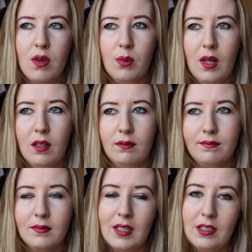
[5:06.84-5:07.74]
Well,
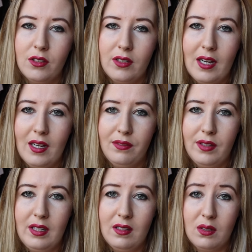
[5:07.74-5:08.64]
I don't have
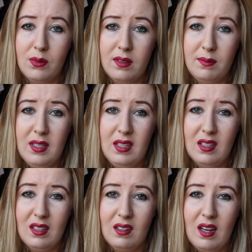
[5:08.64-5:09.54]
anything with me.